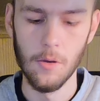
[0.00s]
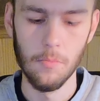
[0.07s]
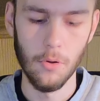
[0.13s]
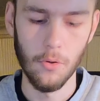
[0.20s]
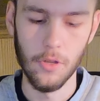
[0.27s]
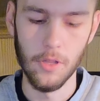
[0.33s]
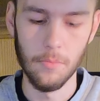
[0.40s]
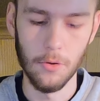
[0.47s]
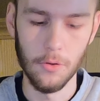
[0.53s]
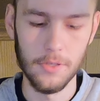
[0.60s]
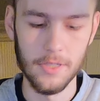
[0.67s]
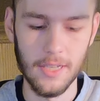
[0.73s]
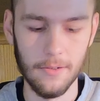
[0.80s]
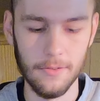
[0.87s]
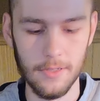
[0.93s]
Pulling the
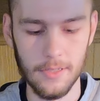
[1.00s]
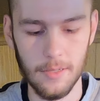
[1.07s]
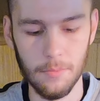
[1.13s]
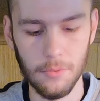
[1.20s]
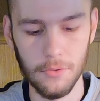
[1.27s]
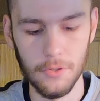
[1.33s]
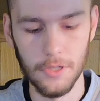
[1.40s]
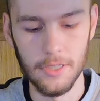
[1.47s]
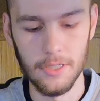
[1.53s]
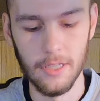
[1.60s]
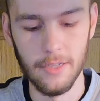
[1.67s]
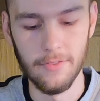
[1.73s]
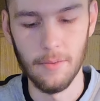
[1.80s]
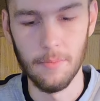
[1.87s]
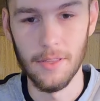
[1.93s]
bolts out simple, you just
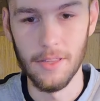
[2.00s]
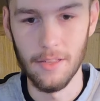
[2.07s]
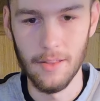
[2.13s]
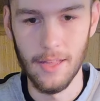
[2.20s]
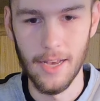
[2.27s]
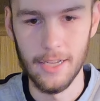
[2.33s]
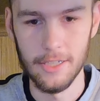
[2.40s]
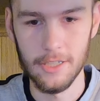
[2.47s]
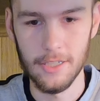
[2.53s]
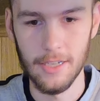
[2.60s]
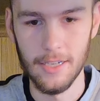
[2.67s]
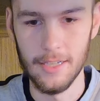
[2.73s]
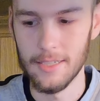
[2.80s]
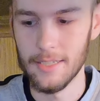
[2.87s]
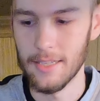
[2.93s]
lift up on the latch
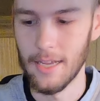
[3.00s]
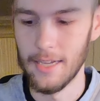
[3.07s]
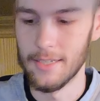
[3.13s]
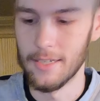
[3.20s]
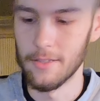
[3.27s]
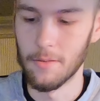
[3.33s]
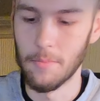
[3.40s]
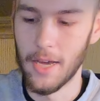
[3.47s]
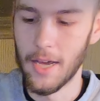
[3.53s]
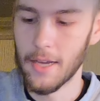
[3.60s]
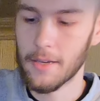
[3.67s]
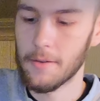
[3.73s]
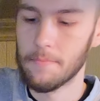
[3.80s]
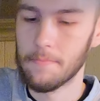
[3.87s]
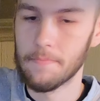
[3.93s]
and it slides out the back.